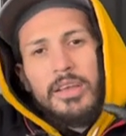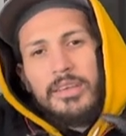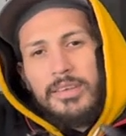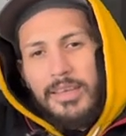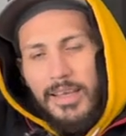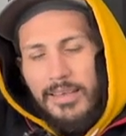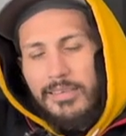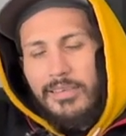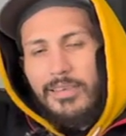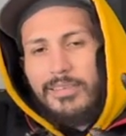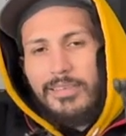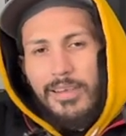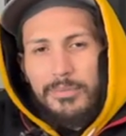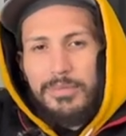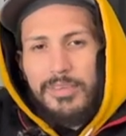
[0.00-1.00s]
Yes,
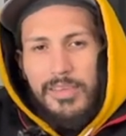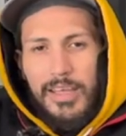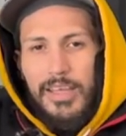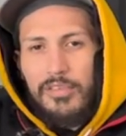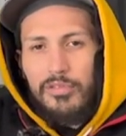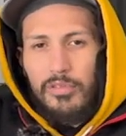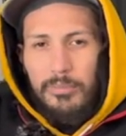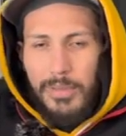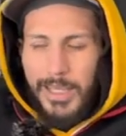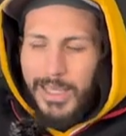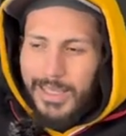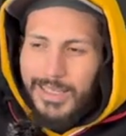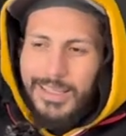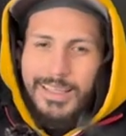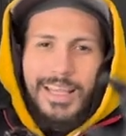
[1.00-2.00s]
some stains
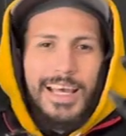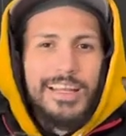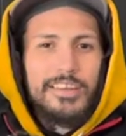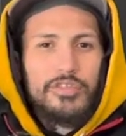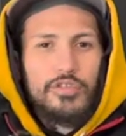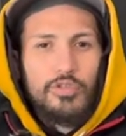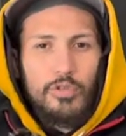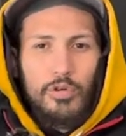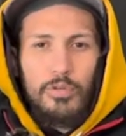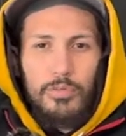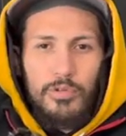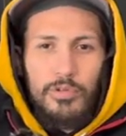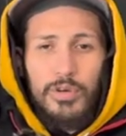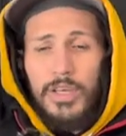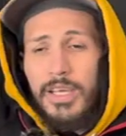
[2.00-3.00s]
remain and that is
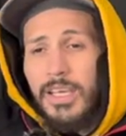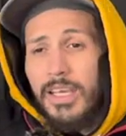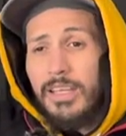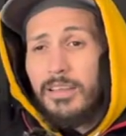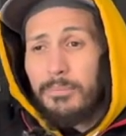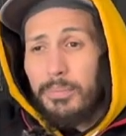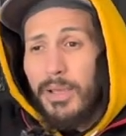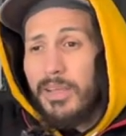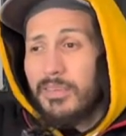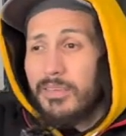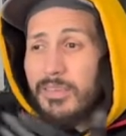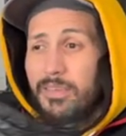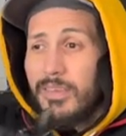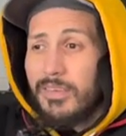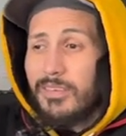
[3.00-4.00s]
normal. It
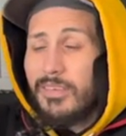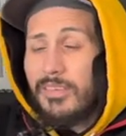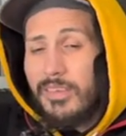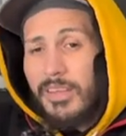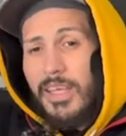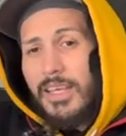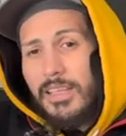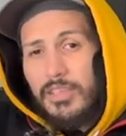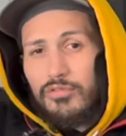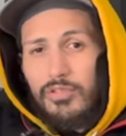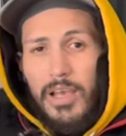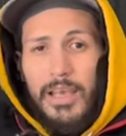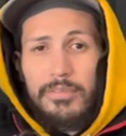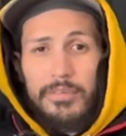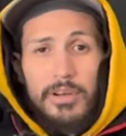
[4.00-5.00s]
depends. This is a daily
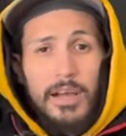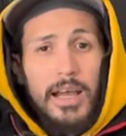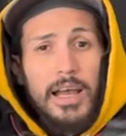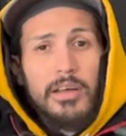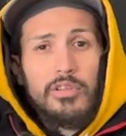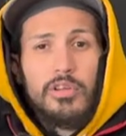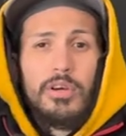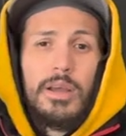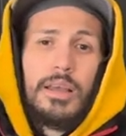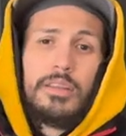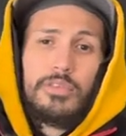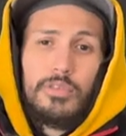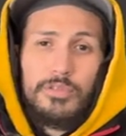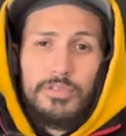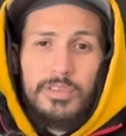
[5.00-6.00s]
driver. How long
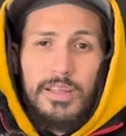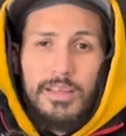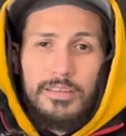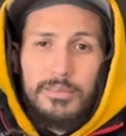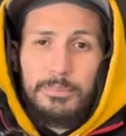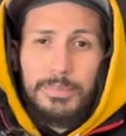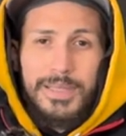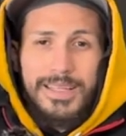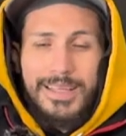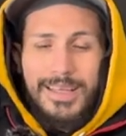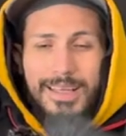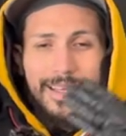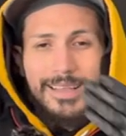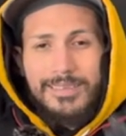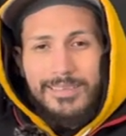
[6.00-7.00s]
has those stains been
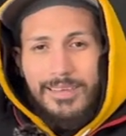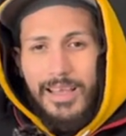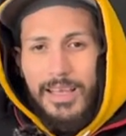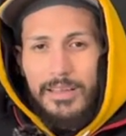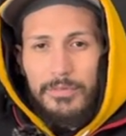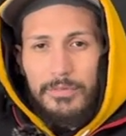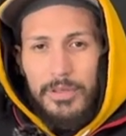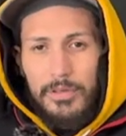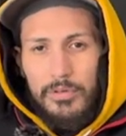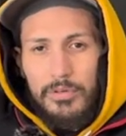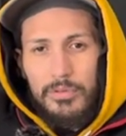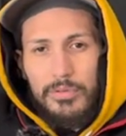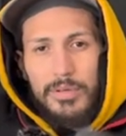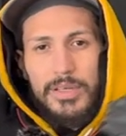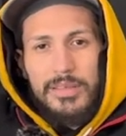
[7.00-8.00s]
inside the
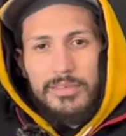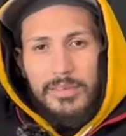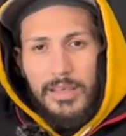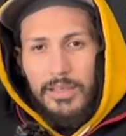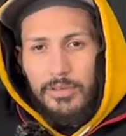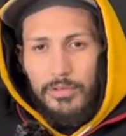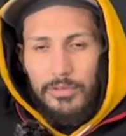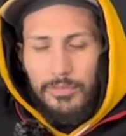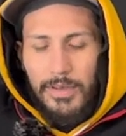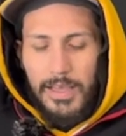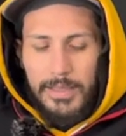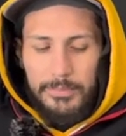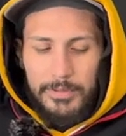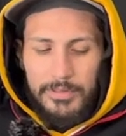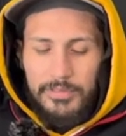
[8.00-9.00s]
vehicle, inside those
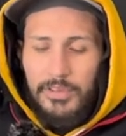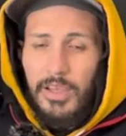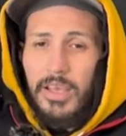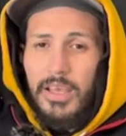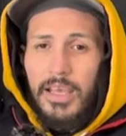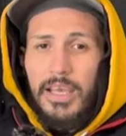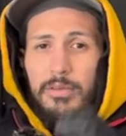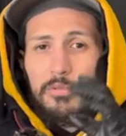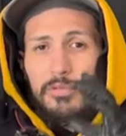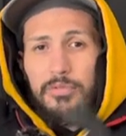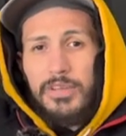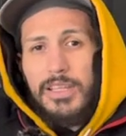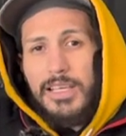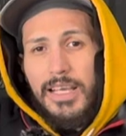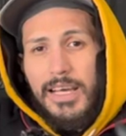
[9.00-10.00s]
fibers? And we
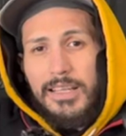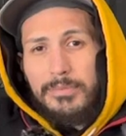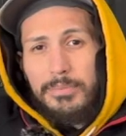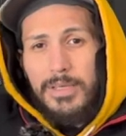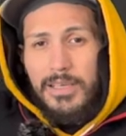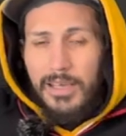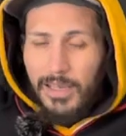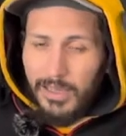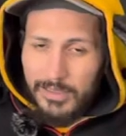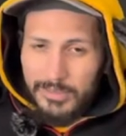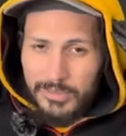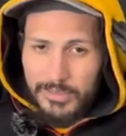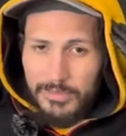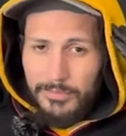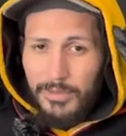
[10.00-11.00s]
really got to be
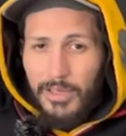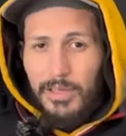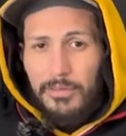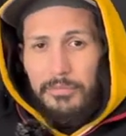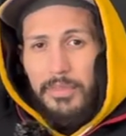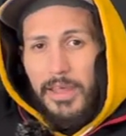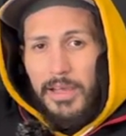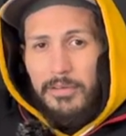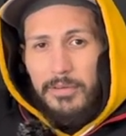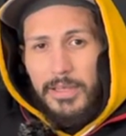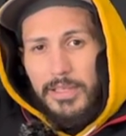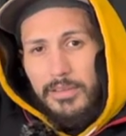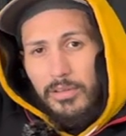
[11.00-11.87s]
cognitive of that, right?